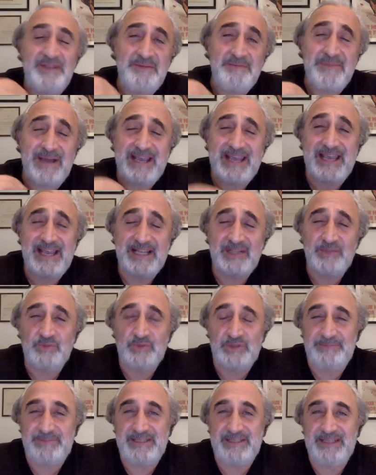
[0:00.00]
my head
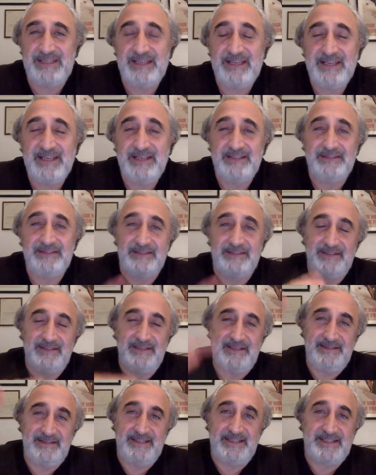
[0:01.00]
would be
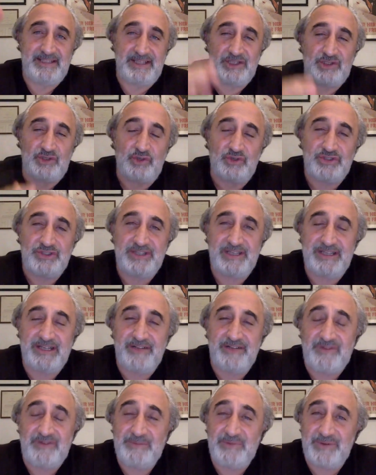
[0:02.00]

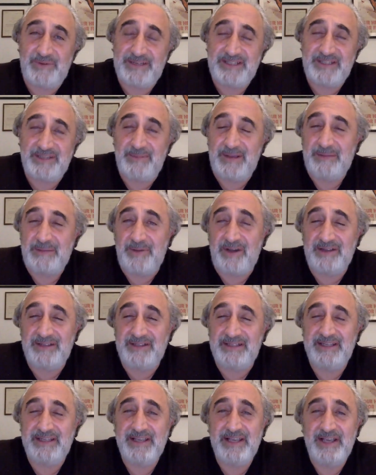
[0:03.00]
disassociated from the rest of my
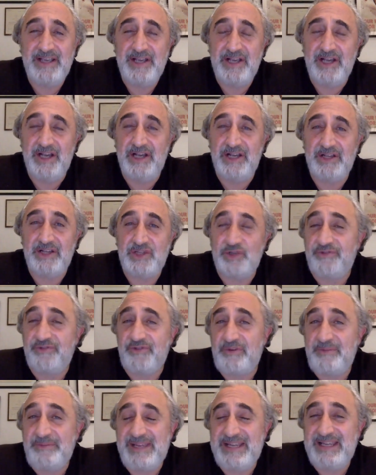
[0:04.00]
body. Uh, so
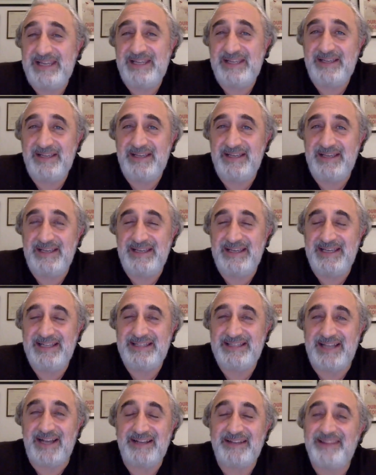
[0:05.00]
for me,
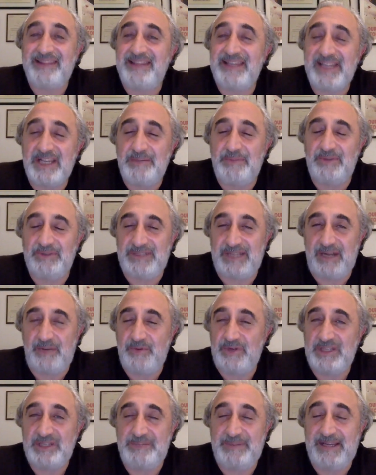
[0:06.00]
it's unthinkable that I
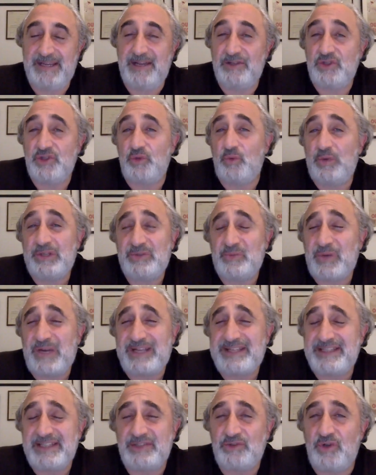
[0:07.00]
wouldn't speak out. So what would
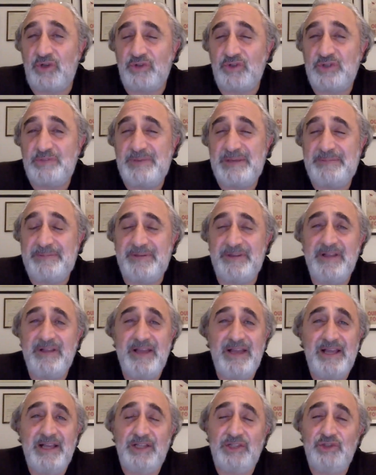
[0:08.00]
I say to all those people?
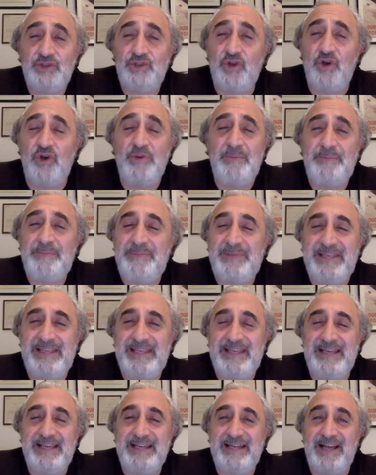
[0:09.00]
Don't
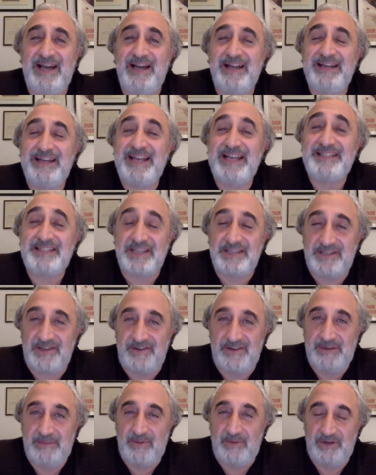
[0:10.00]
be an
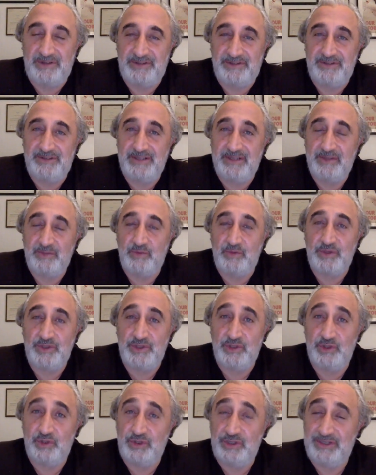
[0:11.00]
unnecessary martyr. In other
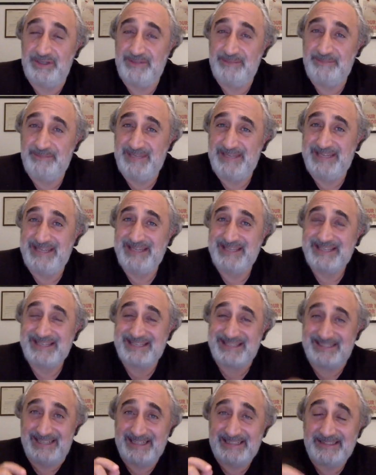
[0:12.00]
words, you can be
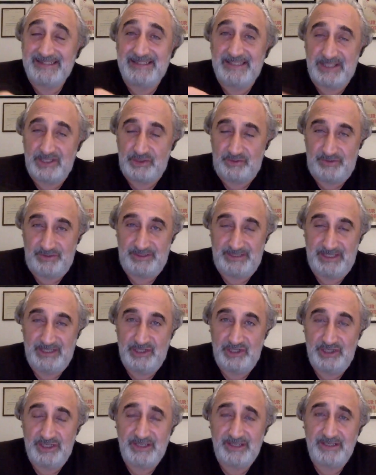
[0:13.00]
slightly
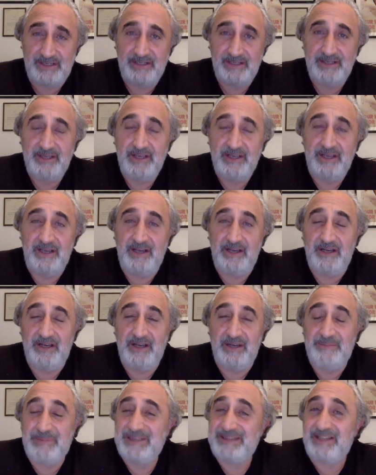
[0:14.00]
strategic,
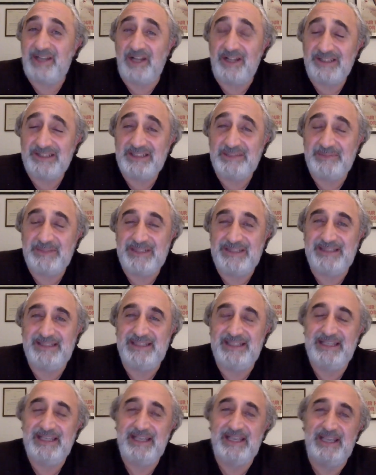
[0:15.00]
uh, but
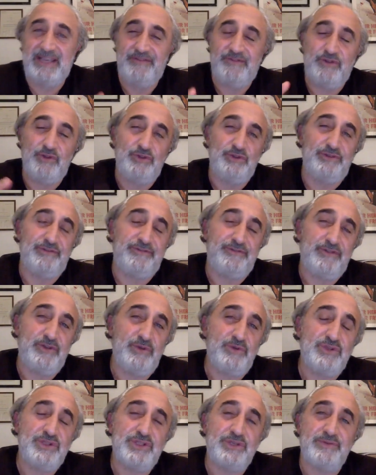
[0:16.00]
ultimately, if you
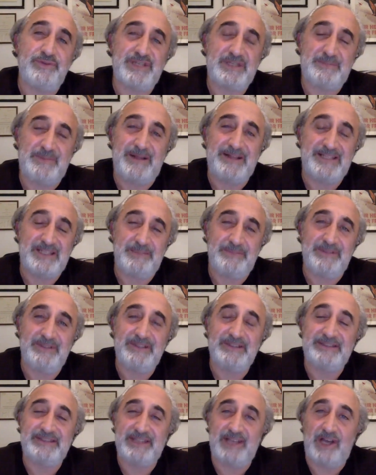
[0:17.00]
diffuse the
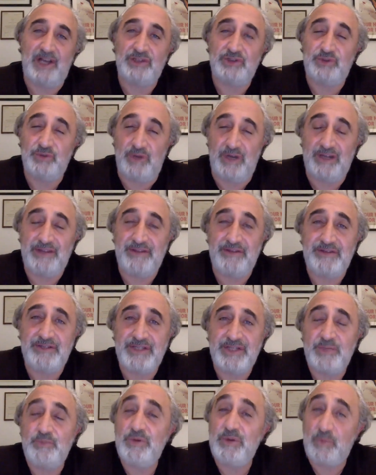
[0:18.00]
responsibility onto
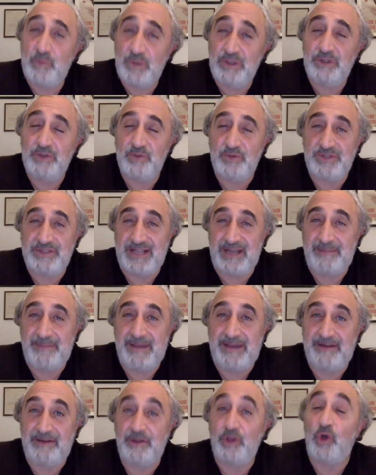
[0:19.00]
others, we will lose that
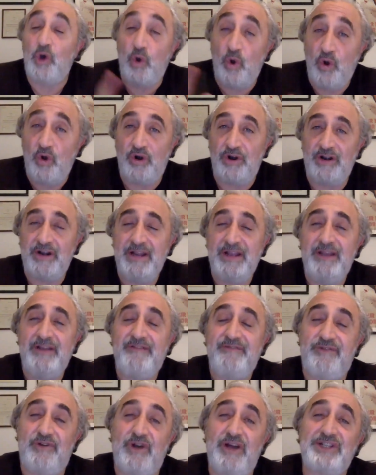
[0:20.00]
battle. Or
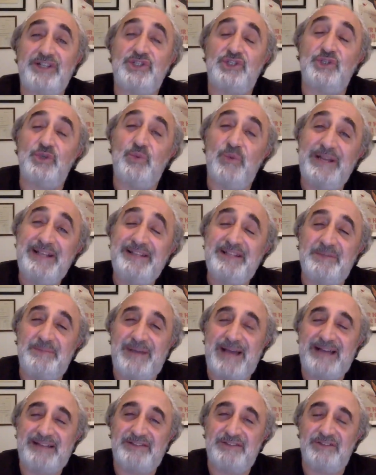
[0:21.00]
for us to win the
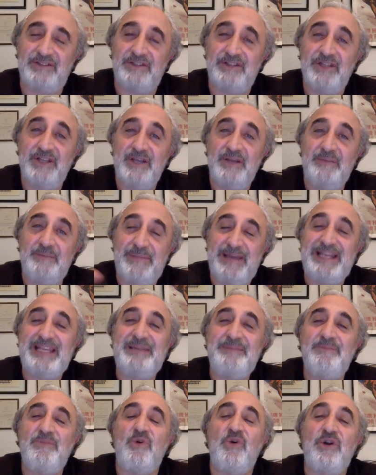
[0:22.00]
battle,
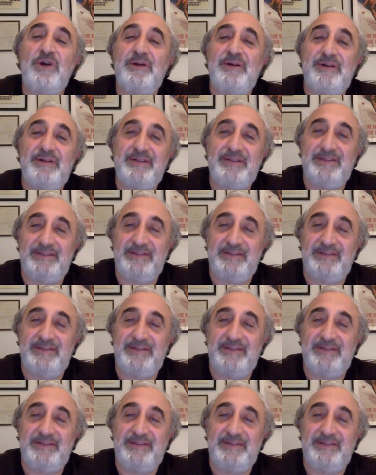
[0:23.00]
many more